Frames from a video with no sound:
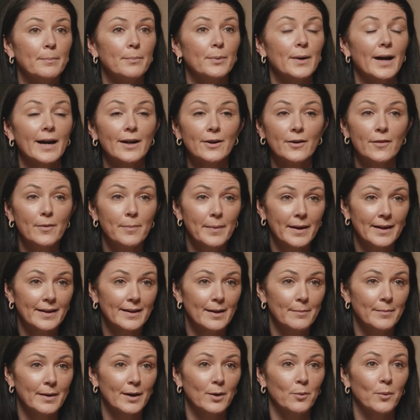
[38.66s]
Prior to the
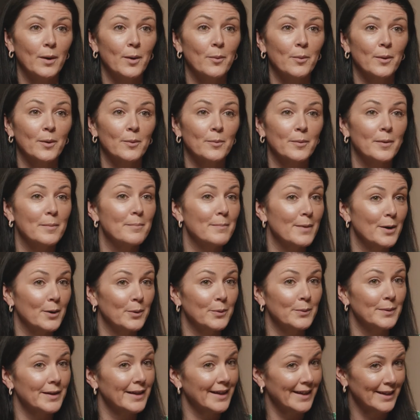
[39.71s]
pandemic, we were
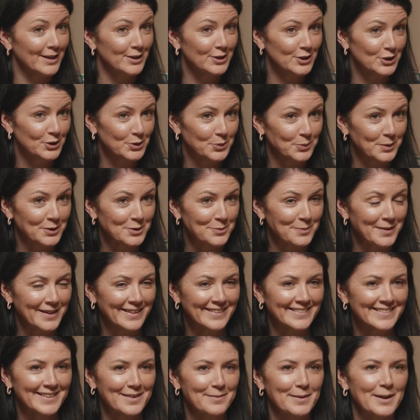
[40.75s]
remote-ish, which
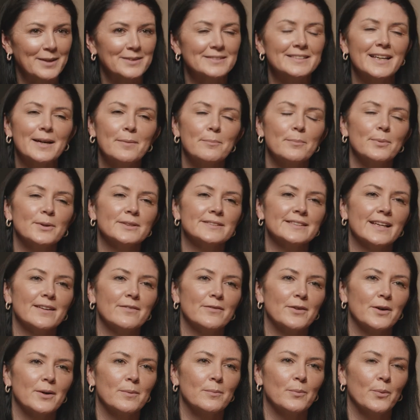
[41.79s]
means that about 10%
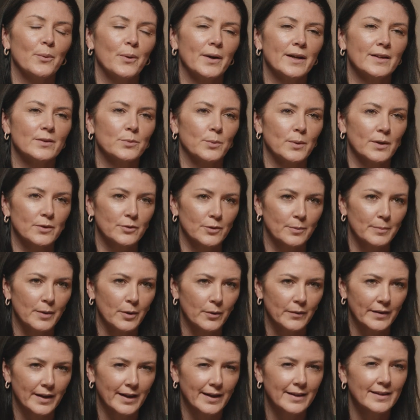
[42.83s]
of our employees worked
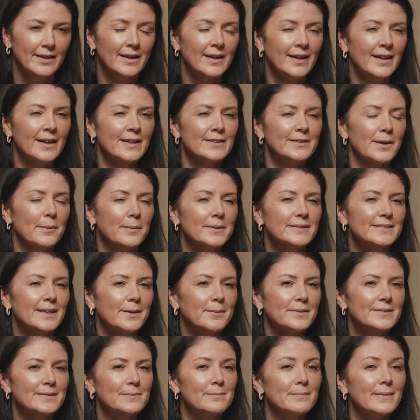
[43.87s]
remotely. So I would say
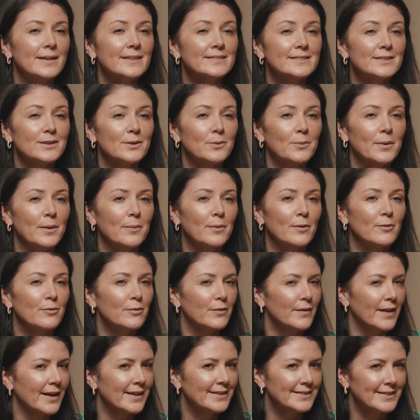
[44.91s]
it was a muscle we were
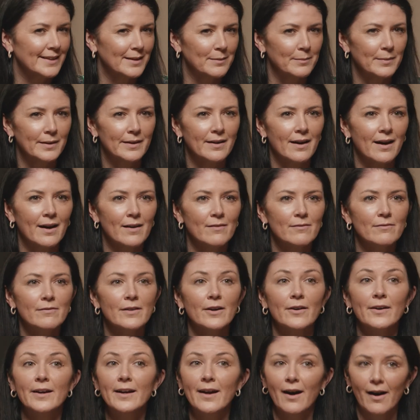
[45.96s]
flexing, but not
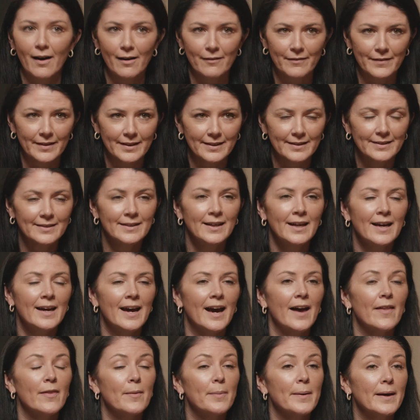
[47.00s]
very often.
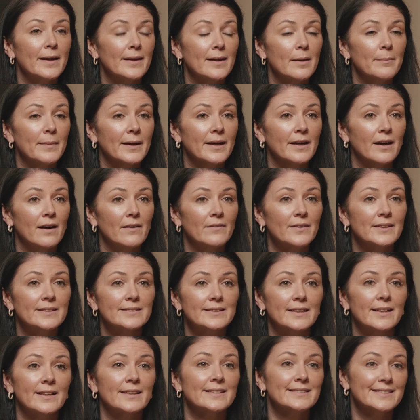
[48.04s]
And the pandemic
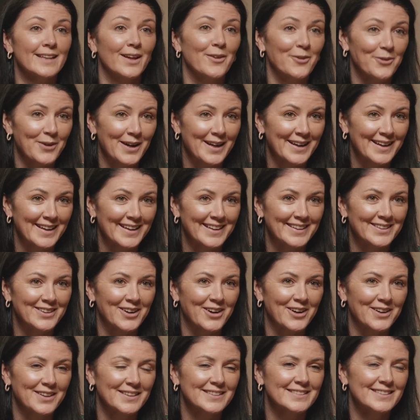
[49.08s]
obviously accelerated
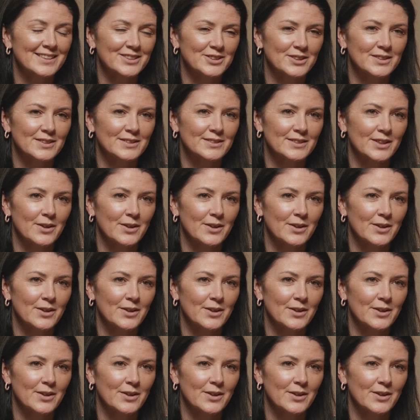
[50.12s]
our decisions